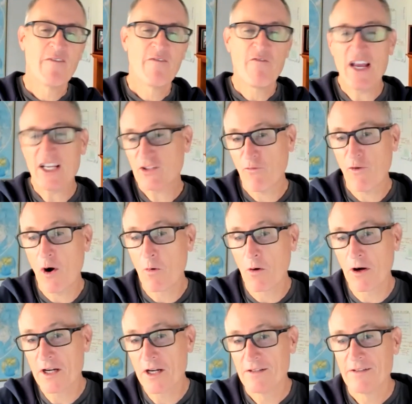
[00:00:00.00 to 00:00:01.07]
Fast
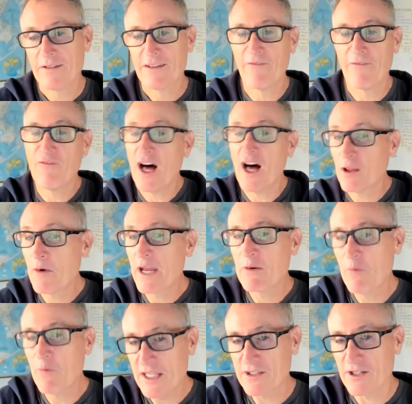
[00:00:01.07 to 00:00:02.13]
forward the following
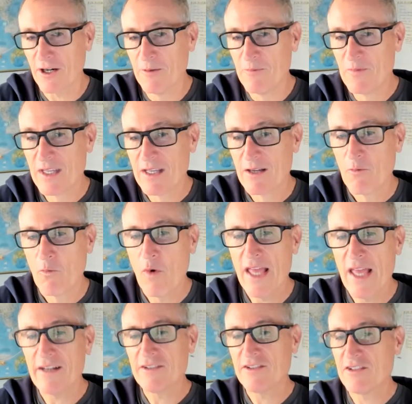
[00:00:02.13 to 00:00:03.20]
winter,
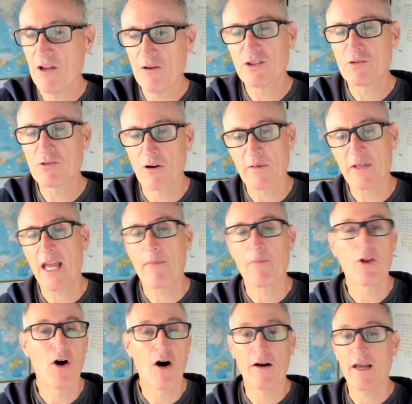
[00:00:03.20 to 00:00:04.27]
when a snowstorm came
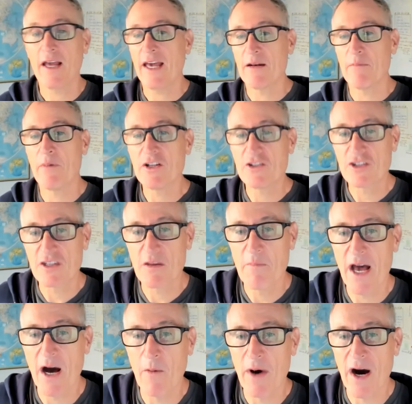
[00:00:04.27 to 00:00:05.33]
along and a bunch of the
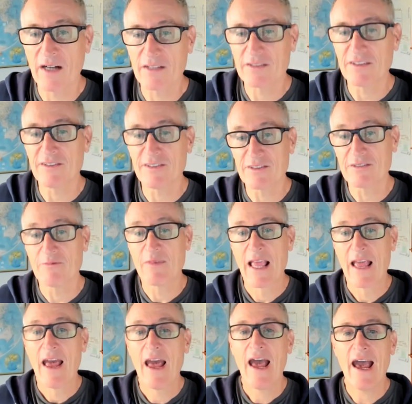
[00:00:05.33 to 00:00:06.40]
mailboxes,
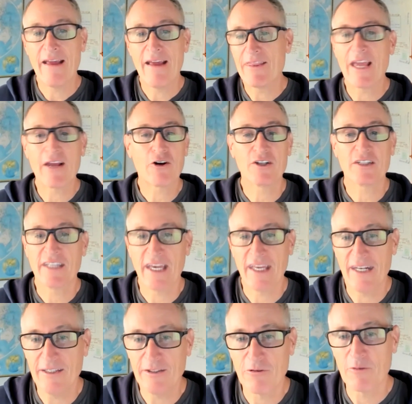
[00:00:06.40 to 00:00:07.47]
they couldn't get
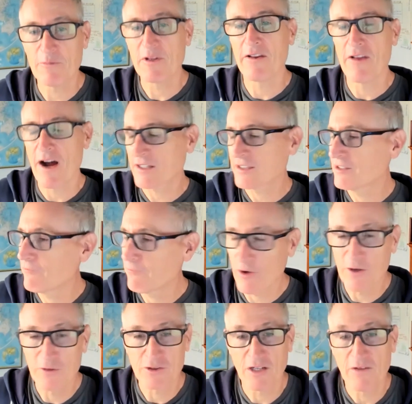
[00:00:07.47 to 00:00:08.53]
into them, the locks had
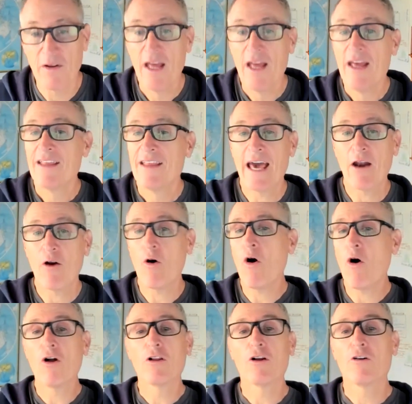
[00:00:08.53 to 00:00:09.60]
frozen, that
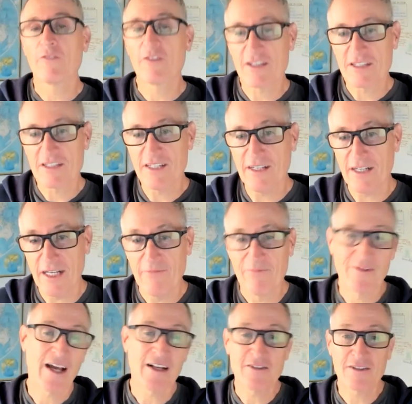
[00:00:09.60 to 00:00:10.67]
all over the city,
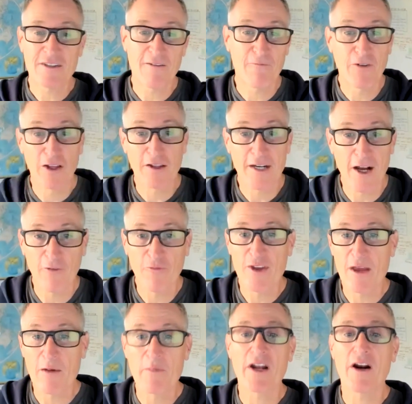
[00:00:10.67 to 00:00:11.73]
not just in
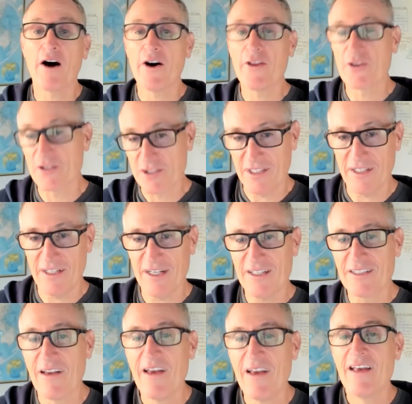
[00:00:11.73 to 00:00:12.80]
Philadelphia, but other
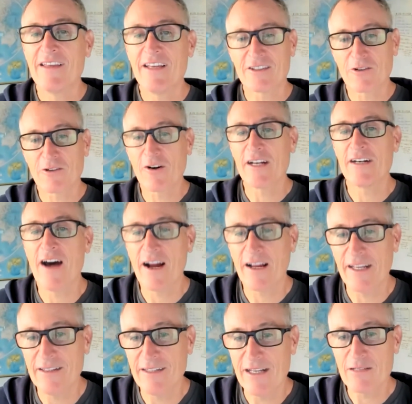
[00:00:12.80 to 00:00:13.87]
cities, they started
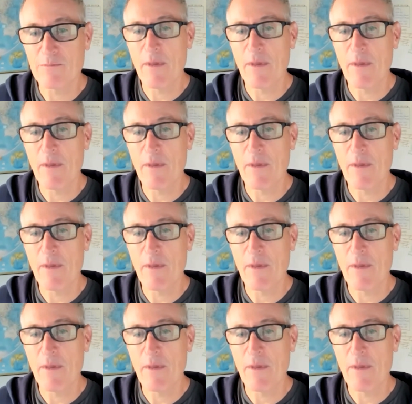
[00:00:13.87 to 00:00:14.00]
knocking these